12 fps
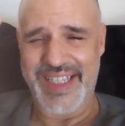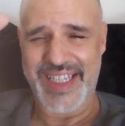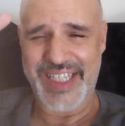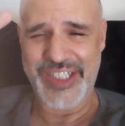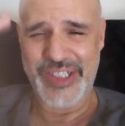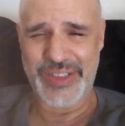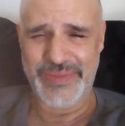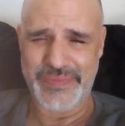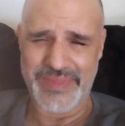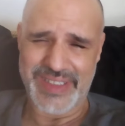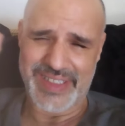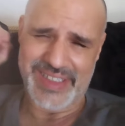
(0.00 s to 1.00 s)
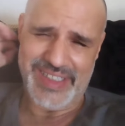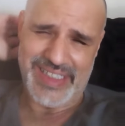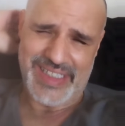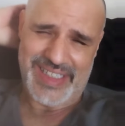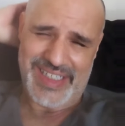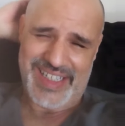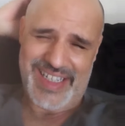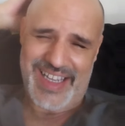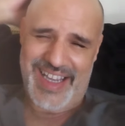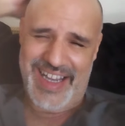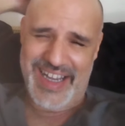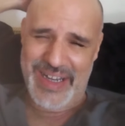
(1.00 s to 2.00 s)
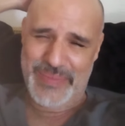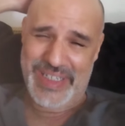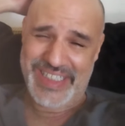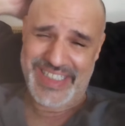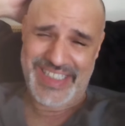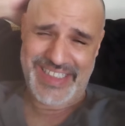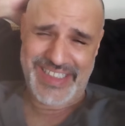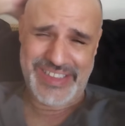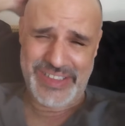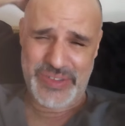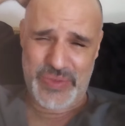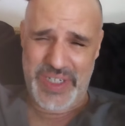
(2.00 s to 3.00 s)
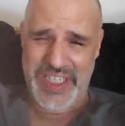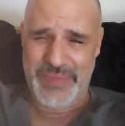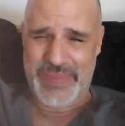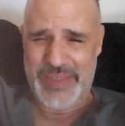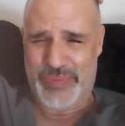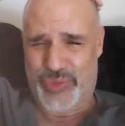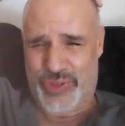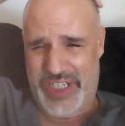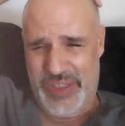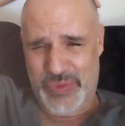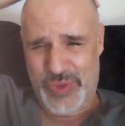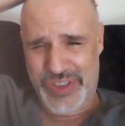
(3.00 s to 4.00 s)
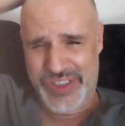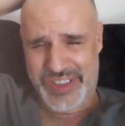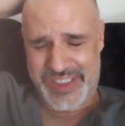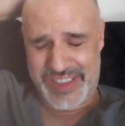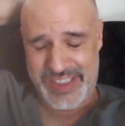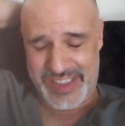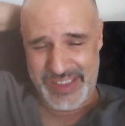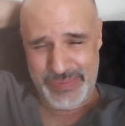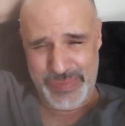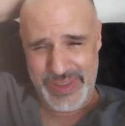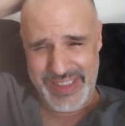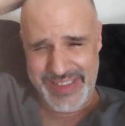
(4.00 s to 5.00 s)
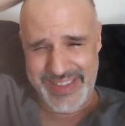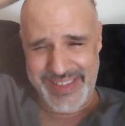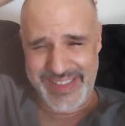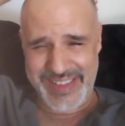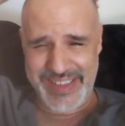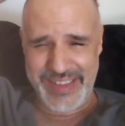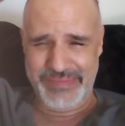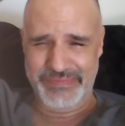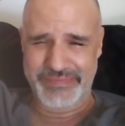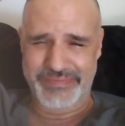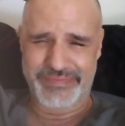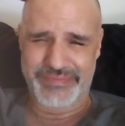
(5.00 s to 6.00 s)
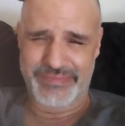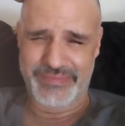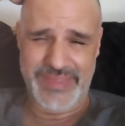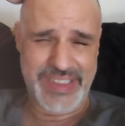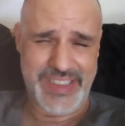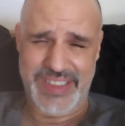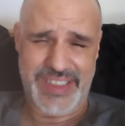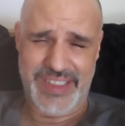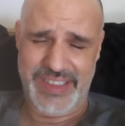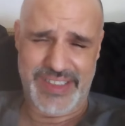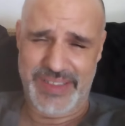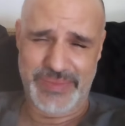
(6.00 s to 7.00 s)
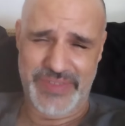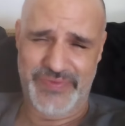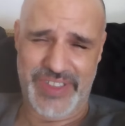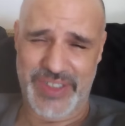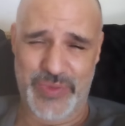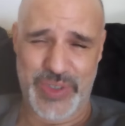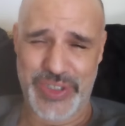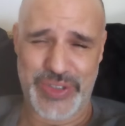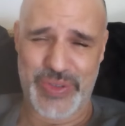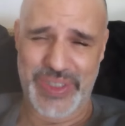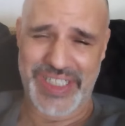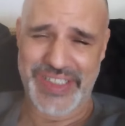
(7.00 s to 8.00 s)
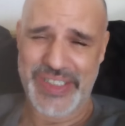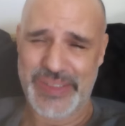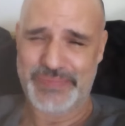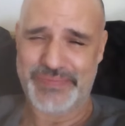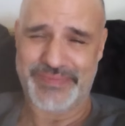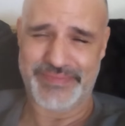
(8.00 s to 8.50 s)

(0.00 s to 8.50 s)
Hey y'all, I'm not gonna get into the way my brain works, but let's just say there's something fucking weird going on there.